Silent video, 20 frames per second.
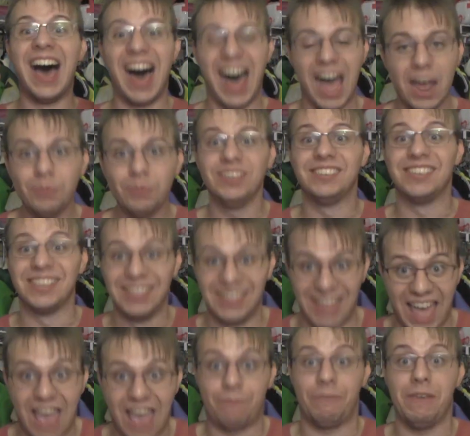I was
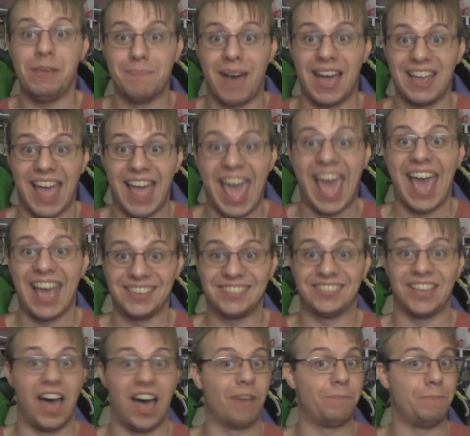laughing my
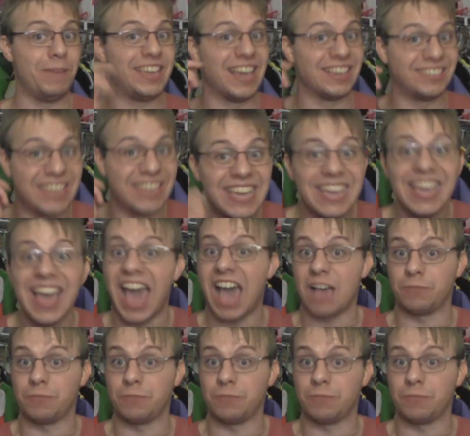ass off because he